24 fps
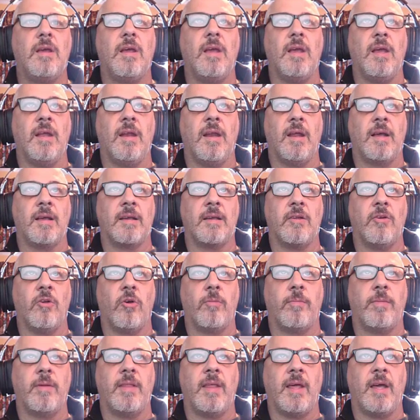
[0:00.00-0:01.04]
And I can
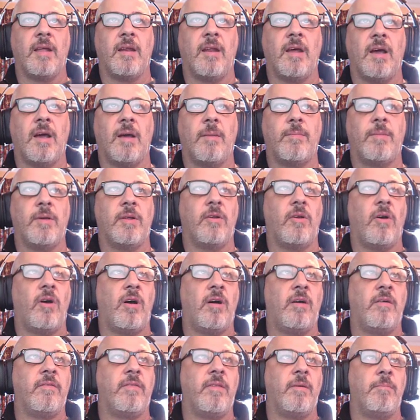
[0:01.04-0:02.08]
open that up and
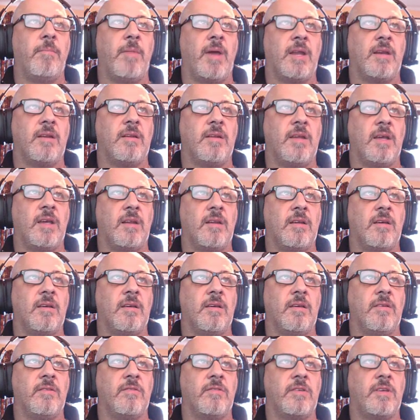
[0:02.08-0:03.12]
all of the metadata
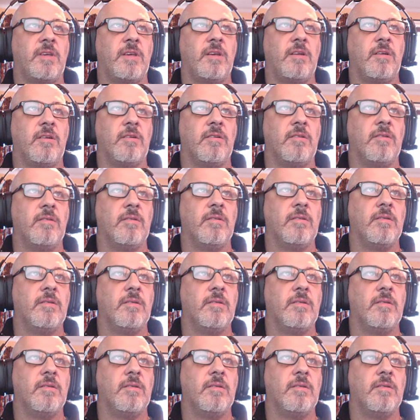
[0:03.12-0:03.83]
is here